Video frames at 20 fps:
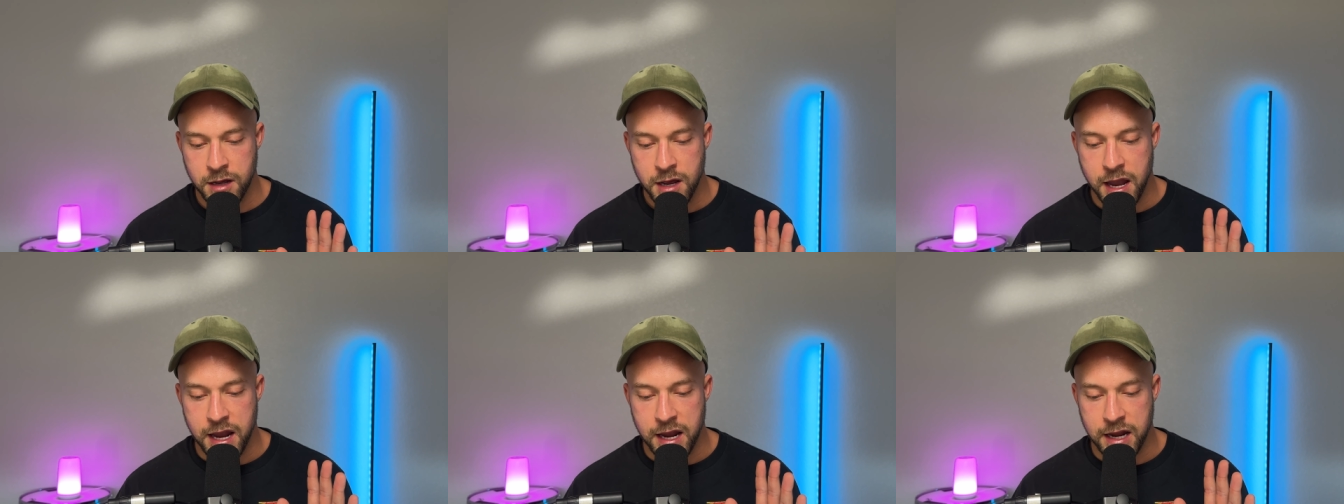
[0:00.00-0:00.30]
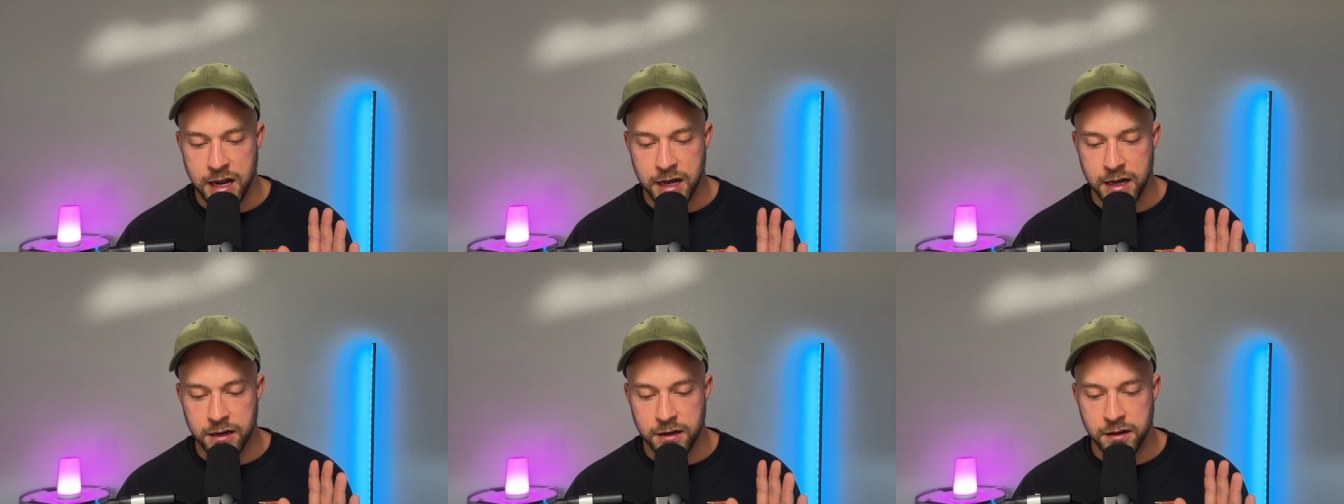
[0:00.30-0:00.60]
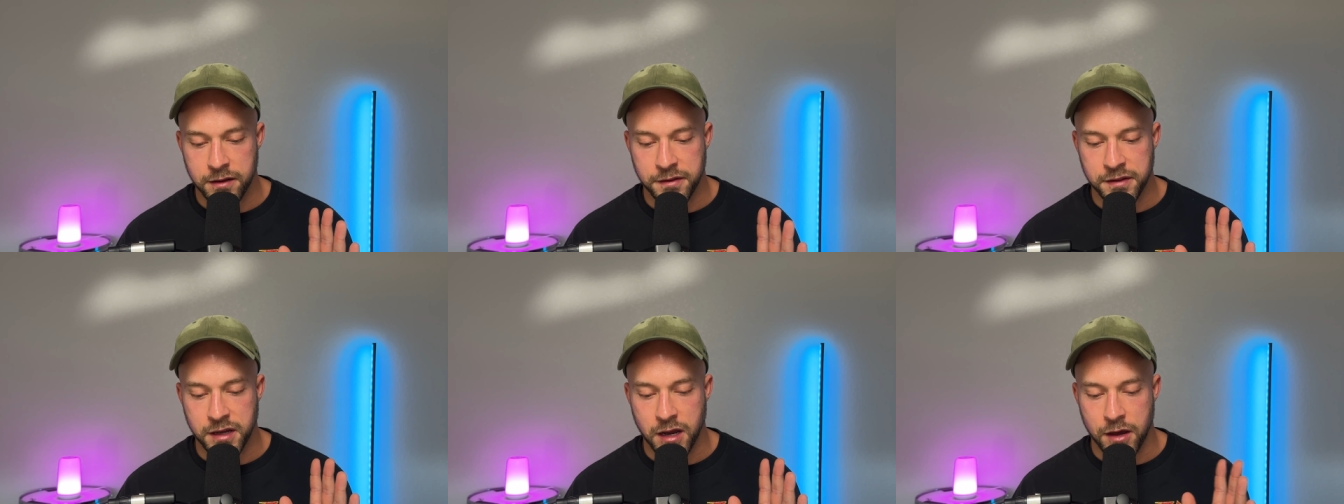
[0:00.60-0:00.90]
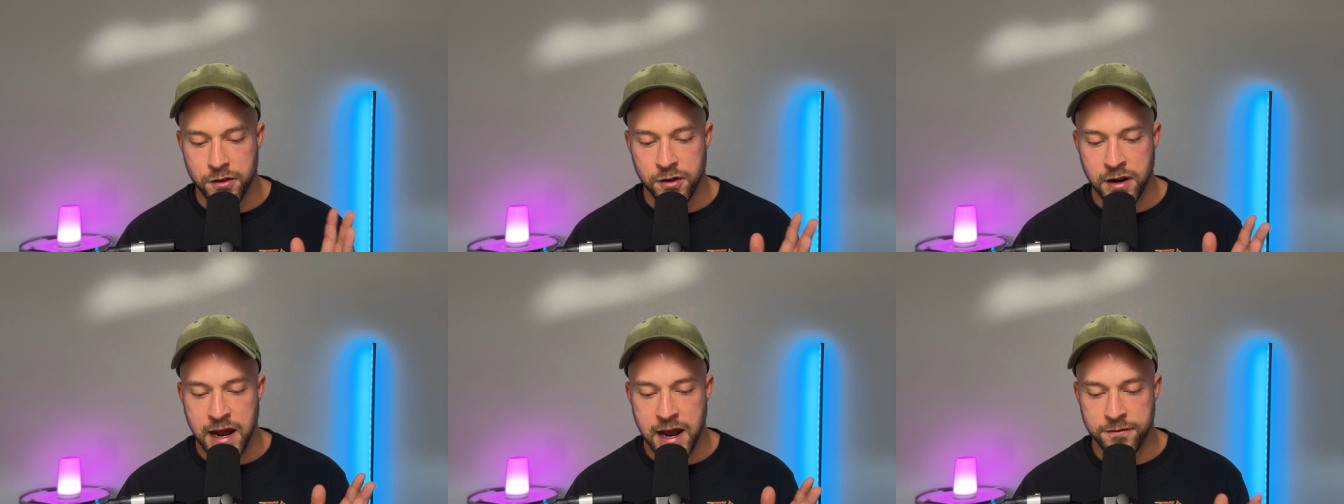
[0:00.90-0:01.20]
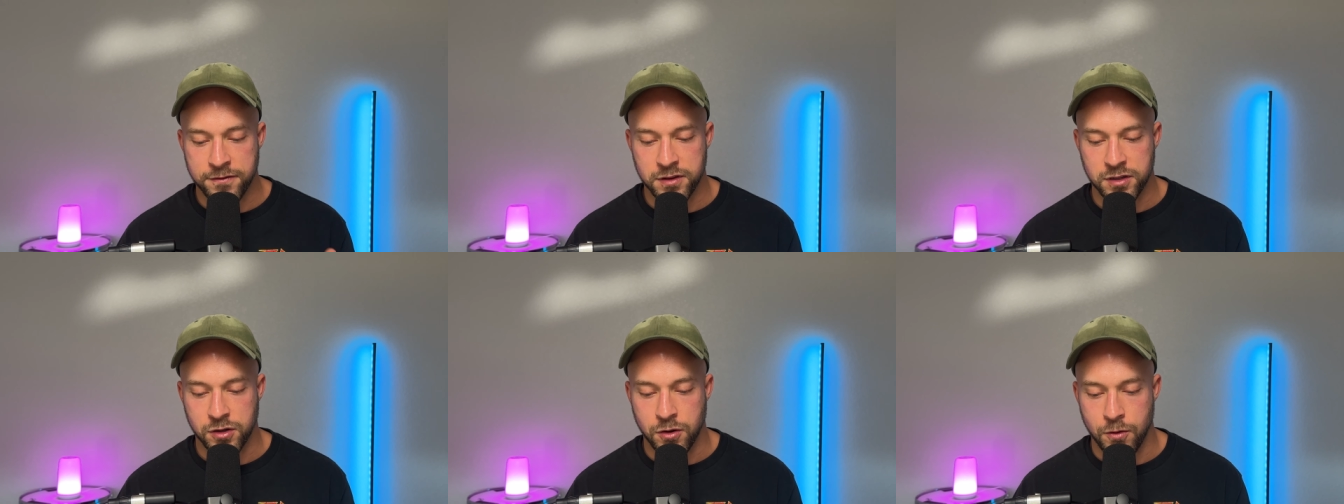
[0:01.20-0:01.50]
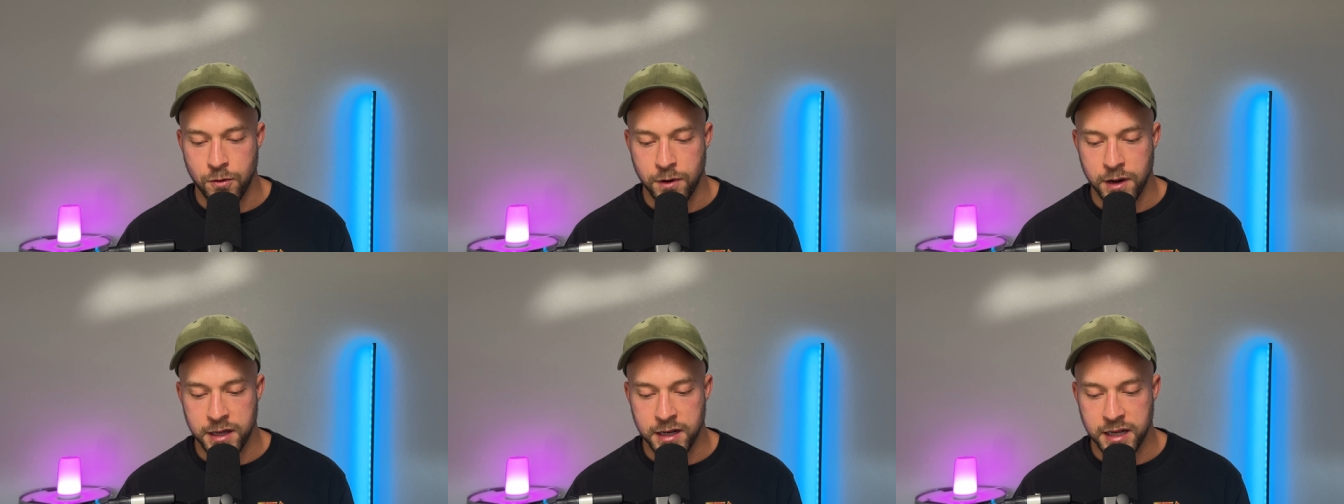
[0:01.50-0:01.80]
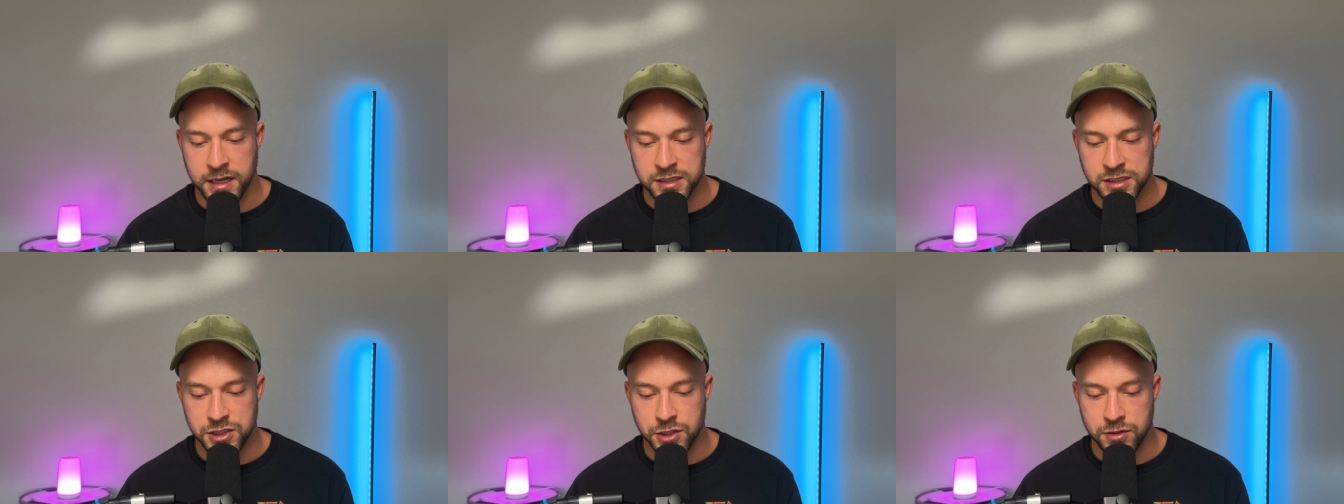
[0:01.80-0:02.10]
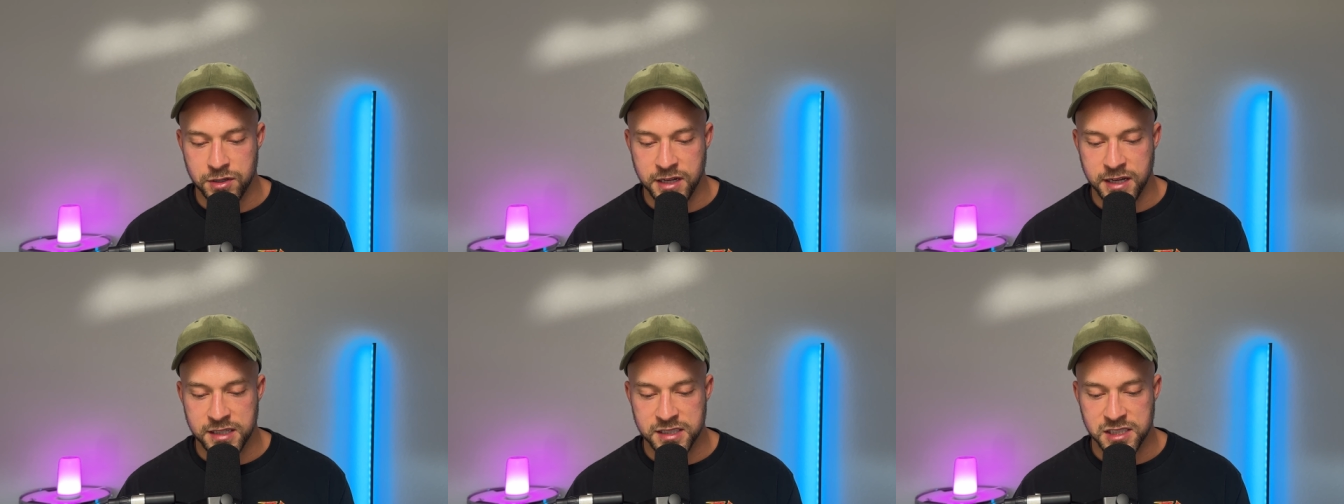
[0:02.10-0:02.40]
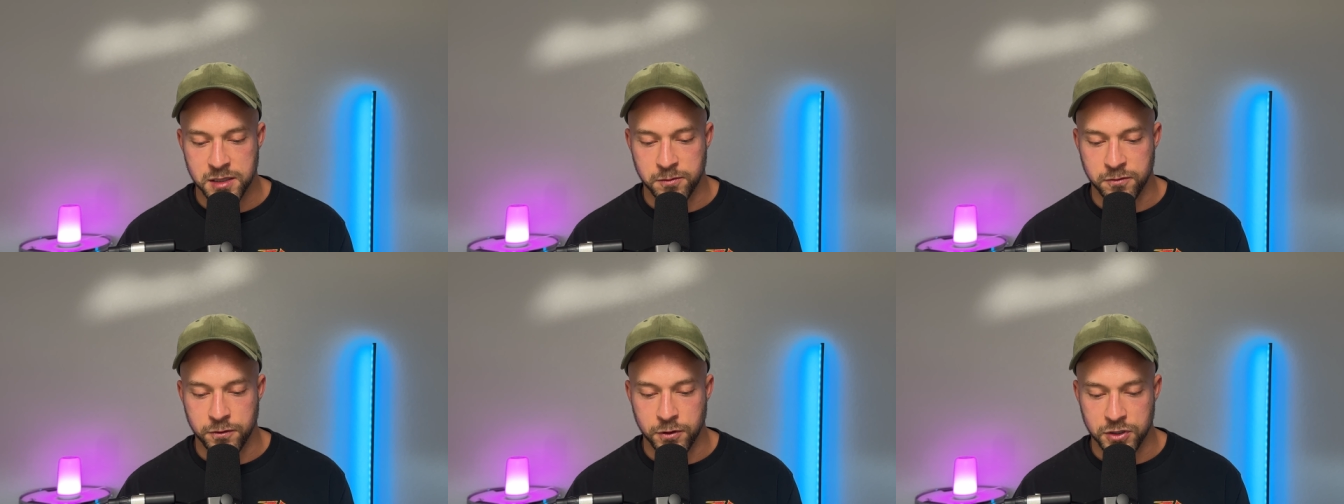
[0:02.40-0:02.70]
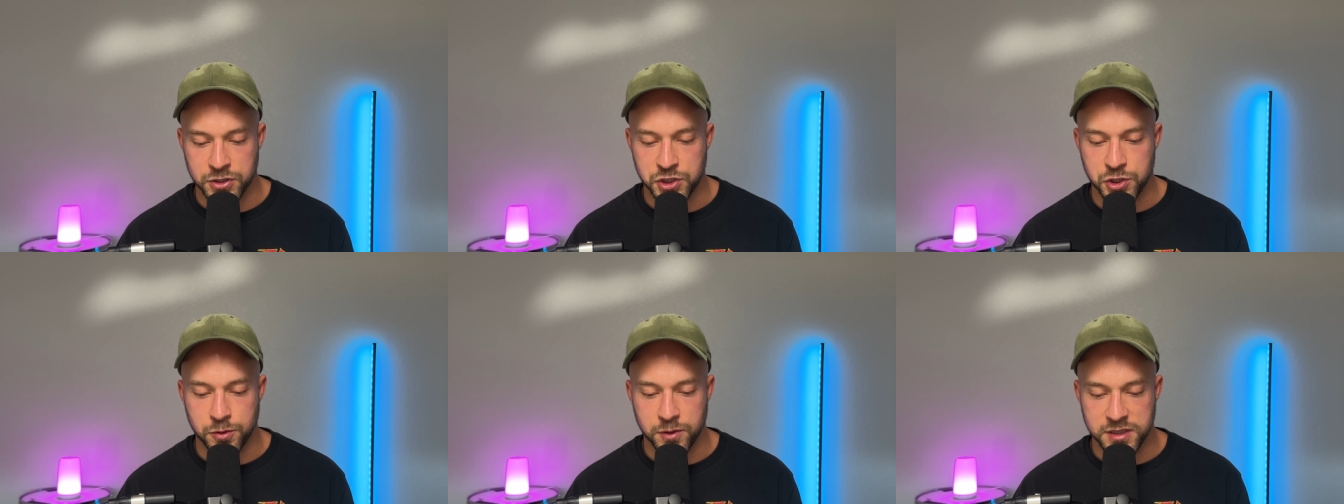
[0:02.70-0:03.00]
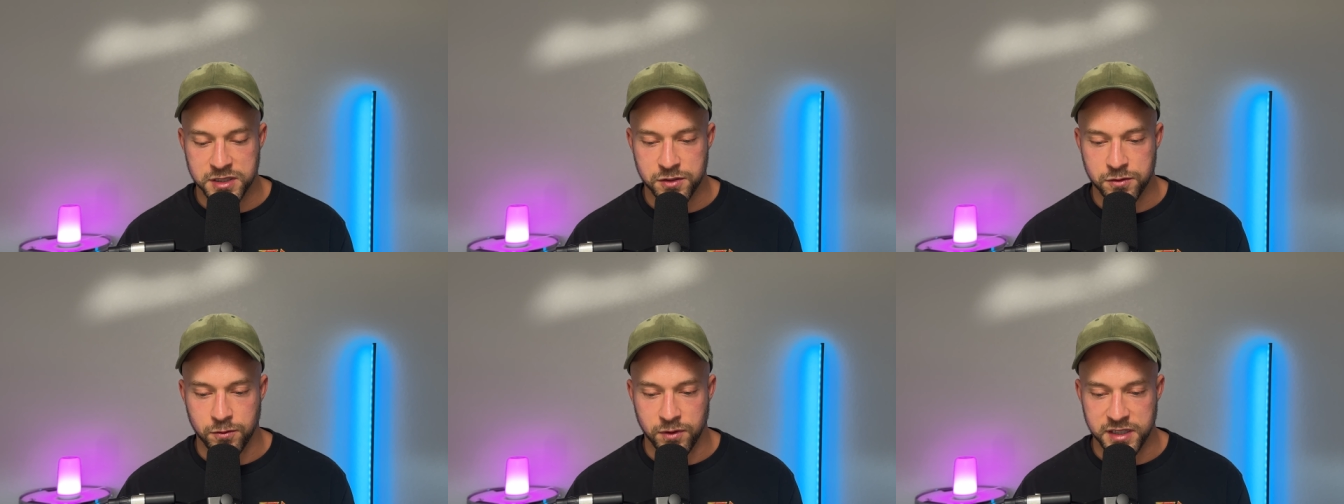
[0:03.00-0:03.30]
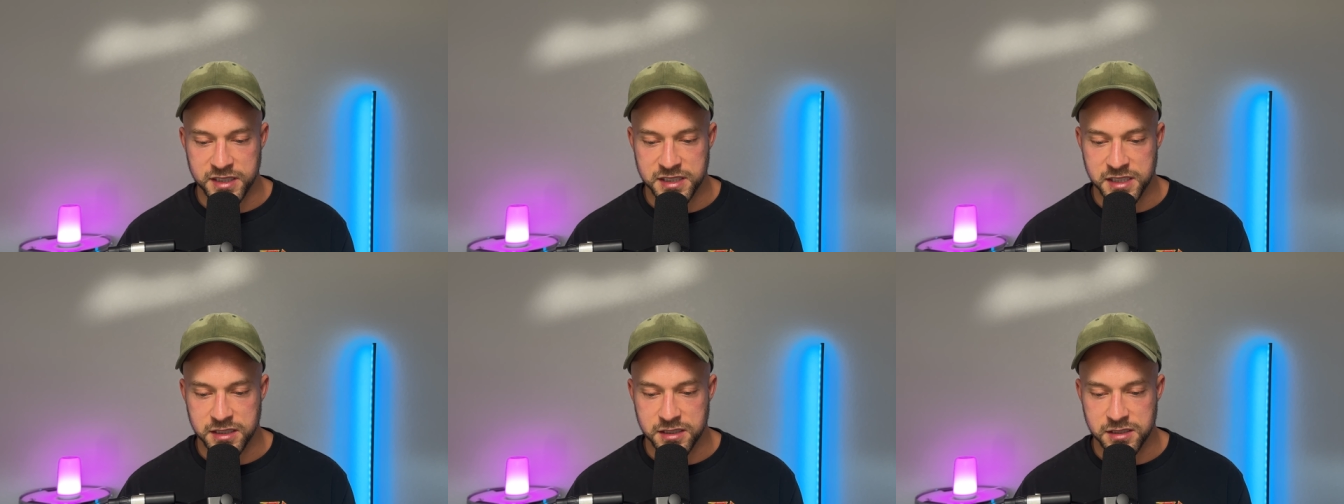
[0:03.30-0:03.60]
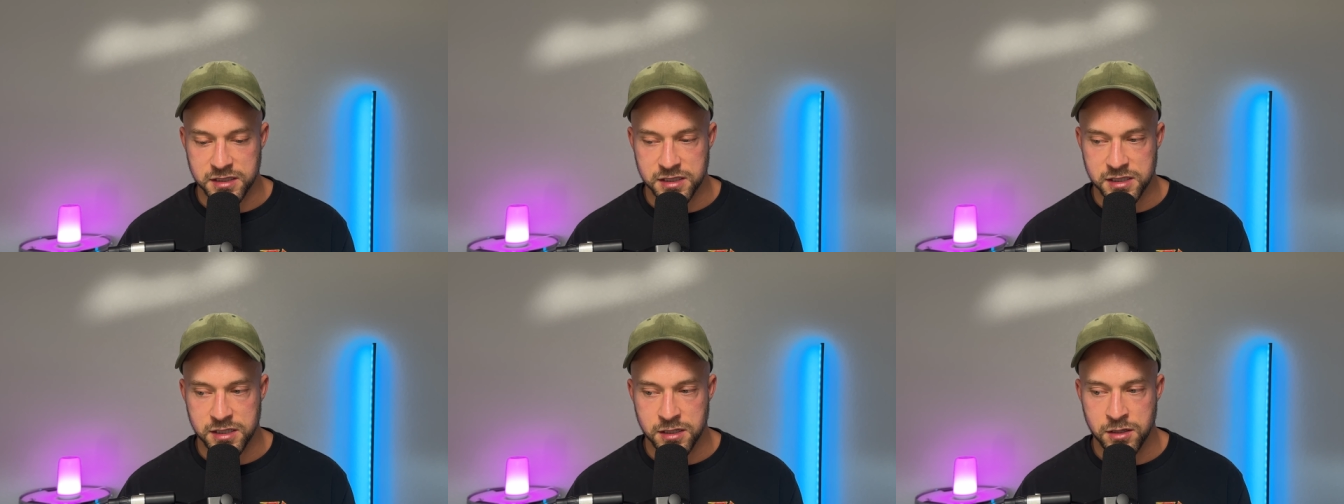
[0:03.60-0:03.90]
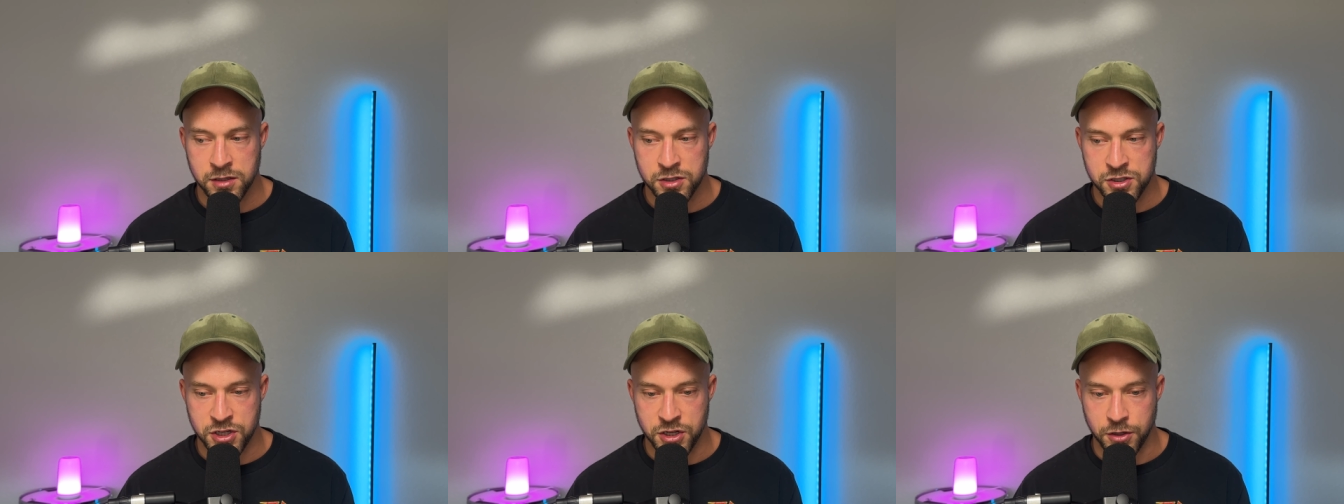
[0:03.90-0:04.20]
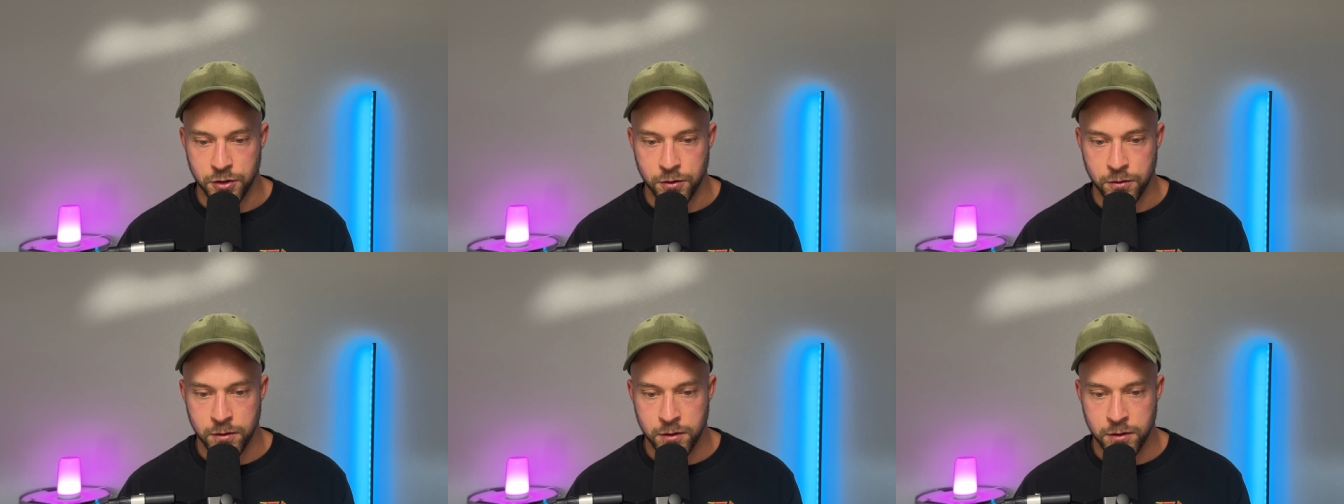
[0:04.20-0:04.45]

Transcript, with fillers: and the other half of the coin is you need some virtuous reasons too.